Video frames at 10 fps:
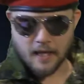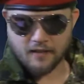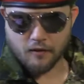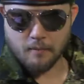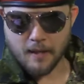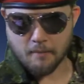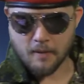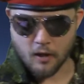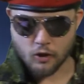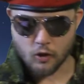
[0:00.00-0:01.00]
Thanks for meeting
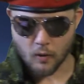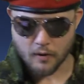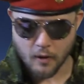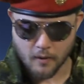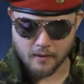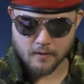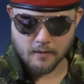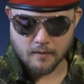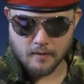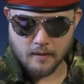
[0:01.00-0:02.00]
me on short
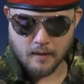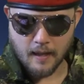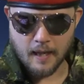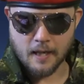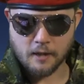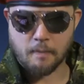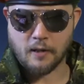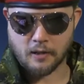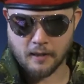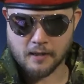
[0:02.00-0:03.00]
notice. I got a
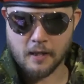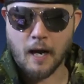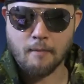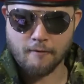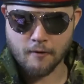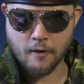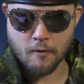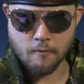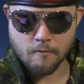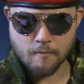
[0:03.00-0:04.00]
special assignment for
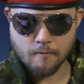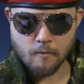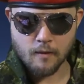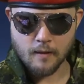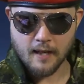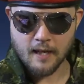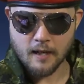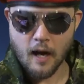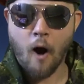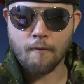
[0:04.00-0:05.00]
you.
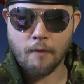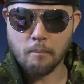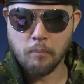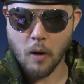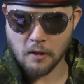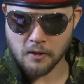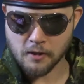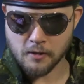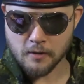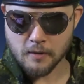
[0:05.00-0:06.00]
Off the
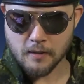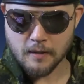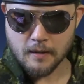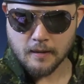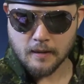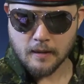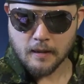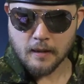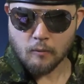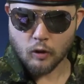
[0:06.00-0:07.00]
books.
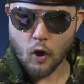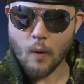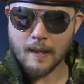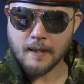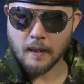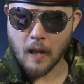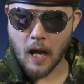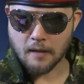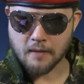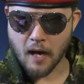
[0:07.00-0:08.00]
We're going into
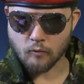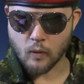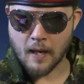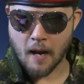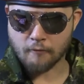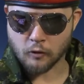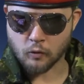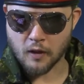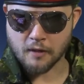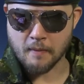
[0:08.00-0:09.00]
lockdown right after
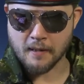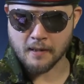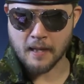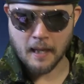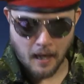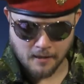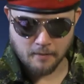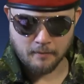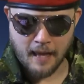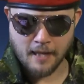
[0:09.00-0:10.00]
Christmas, and I got
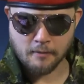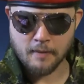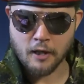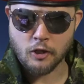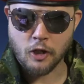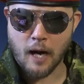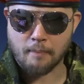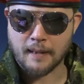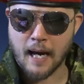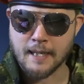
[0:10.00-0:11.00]
some last minute
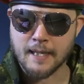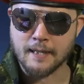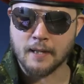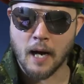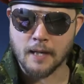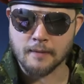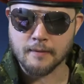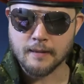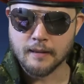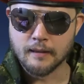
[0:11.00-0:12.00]
shopping I need done.
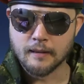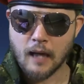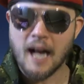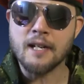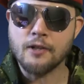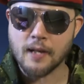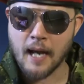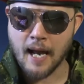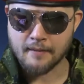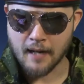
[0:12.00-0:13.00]
I need you to
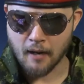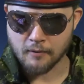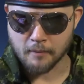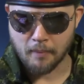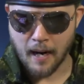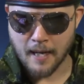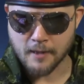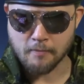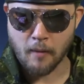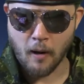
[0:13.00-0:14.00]
head down to
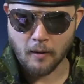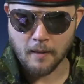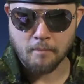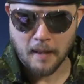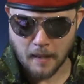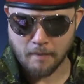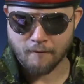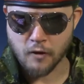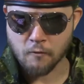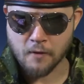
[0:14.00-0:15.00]
Pines Mall and pick up a
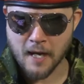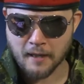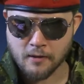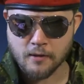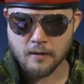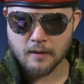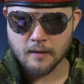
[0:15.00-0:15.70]
few things.